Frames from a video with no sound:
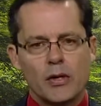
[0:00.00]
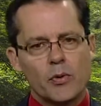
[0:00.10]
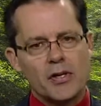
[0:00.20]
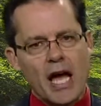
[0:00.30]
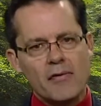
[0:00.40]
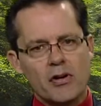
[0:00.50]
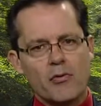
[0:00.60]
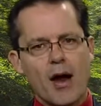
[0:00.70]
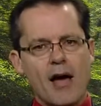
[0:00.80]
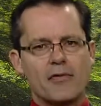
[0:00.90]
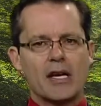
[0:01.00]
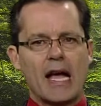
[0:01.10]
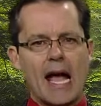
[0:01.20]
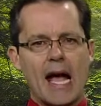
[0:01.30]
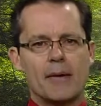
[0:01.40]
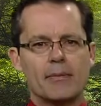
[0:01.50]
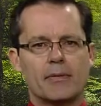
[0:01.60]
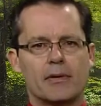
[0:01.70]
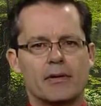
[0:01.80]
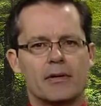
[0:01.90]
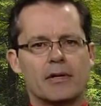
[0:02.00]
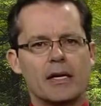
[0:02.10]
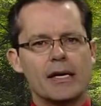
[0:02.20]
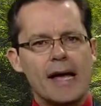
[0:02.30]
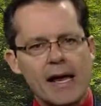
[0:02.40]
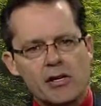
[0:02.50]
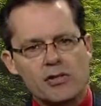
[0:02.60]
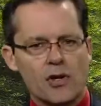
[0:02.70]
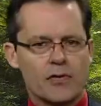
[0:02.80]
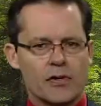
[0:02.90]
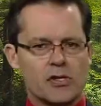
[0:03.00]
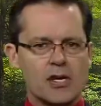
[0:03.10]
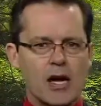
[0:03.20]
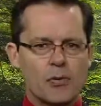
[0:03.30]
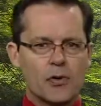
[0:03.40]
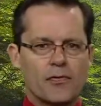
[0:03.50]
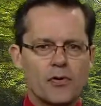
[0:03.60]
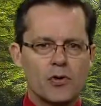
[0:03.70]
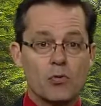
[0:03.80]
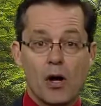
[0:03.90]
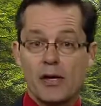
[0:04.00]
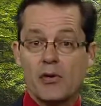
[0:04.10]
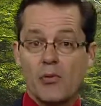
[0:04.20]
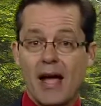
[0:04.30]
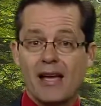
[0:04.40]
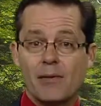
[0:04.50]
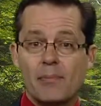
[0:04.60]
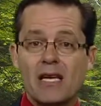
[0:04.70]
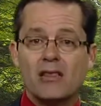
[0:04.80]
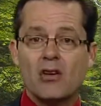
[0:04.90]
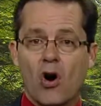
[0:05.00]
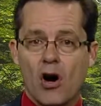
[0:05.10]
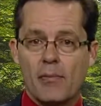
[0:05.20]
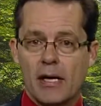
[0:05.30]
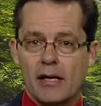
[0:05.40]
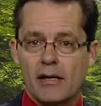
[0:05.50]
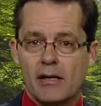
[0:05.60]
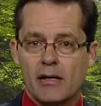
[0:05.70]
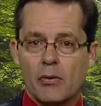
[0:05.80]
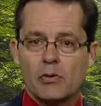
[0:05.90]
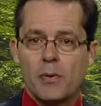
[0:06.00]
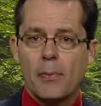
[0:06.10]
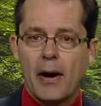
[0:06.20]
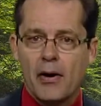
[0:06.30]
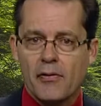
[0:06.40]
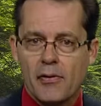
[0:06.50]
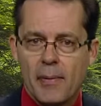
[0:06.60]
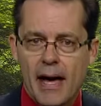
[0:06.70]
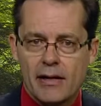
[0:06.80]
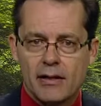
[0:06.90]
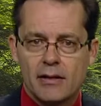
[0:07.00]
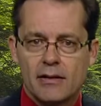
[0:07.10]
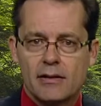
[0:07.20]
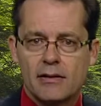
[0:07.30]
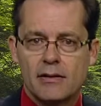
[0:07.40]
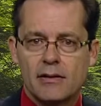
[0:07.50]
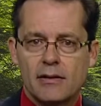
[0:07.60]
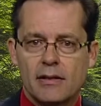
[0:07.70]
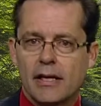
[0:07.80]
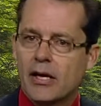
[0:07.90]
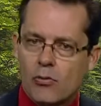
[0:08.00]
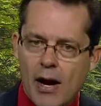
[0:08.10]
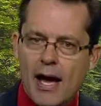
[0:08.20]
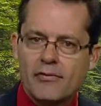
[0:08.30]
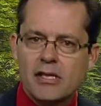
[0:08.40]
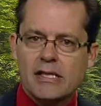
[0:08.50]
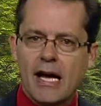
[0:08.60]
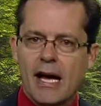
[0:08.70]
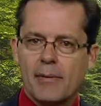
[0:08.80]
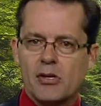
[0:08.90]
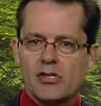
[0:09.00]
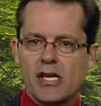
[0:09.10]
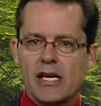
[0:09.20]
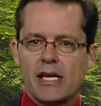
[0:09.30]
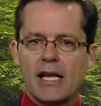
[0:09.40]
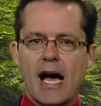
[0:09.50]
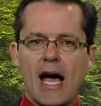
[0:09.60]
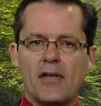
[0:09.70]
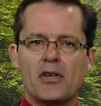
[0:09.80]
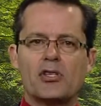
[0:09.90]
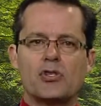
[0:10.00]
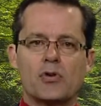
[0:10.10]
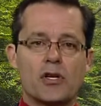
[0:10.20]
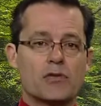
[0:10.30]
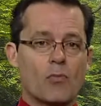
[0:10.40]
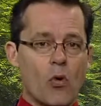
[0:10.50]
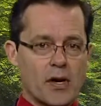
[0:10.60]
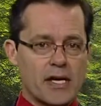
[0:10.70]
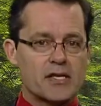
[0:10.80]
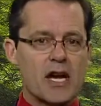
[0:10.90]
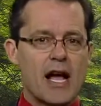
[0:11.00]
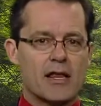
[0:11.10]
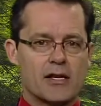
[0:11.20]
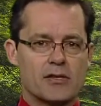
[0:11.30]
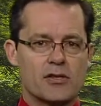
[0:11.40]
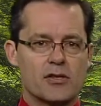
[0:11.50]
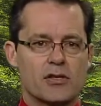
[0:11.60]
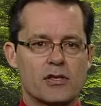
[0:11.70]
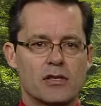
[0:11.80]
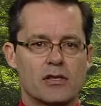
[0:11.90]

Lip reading: When David arrived at camp, he had a servant stay with the food while he ran to meet the army that was preparing for battle. He arrived in time to see Goliath issue his morning challenge.